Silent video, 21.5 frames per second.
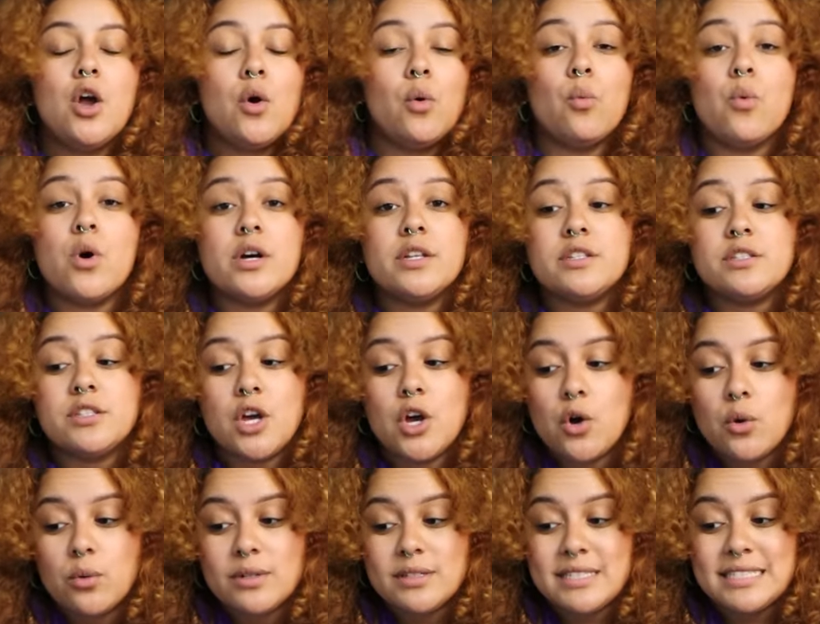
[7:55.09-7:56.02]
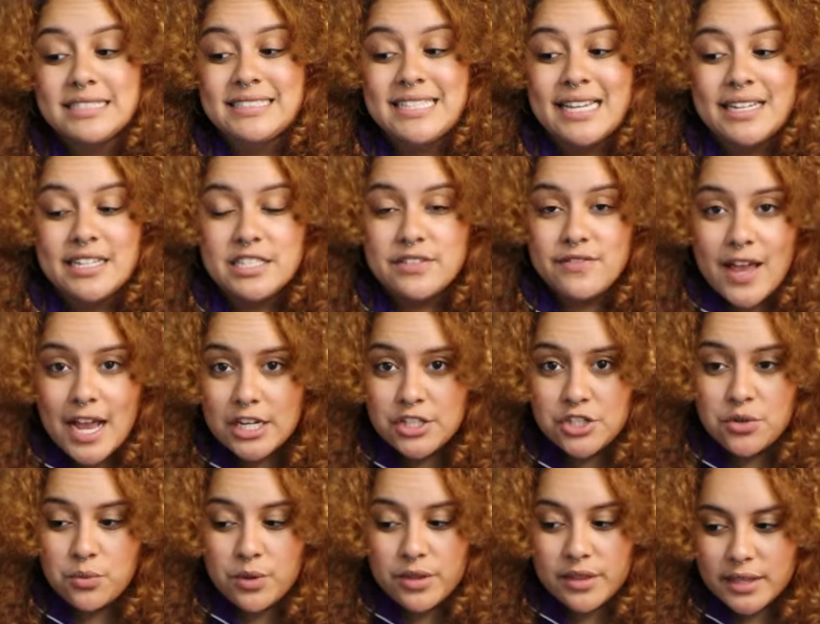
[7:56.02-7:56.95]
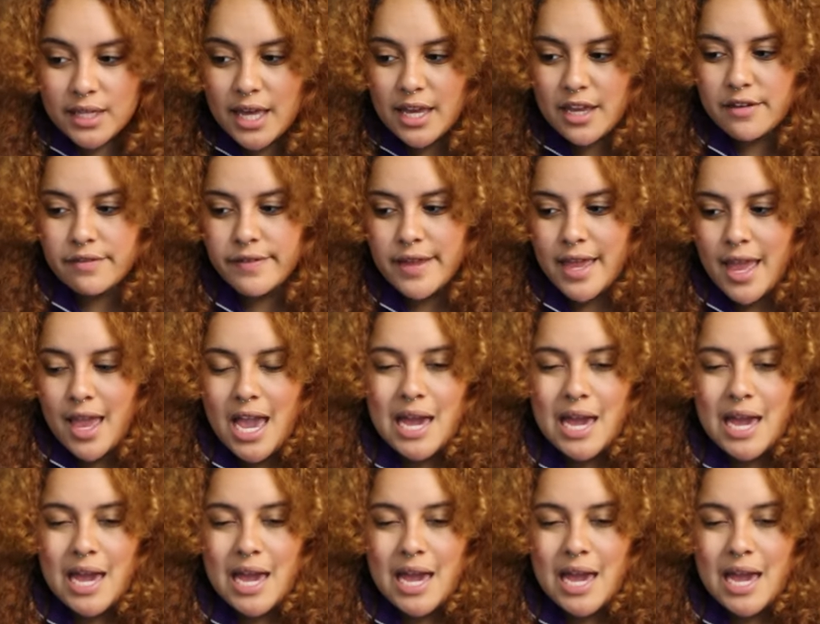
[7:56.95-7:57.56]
one's own dissatisfaction with life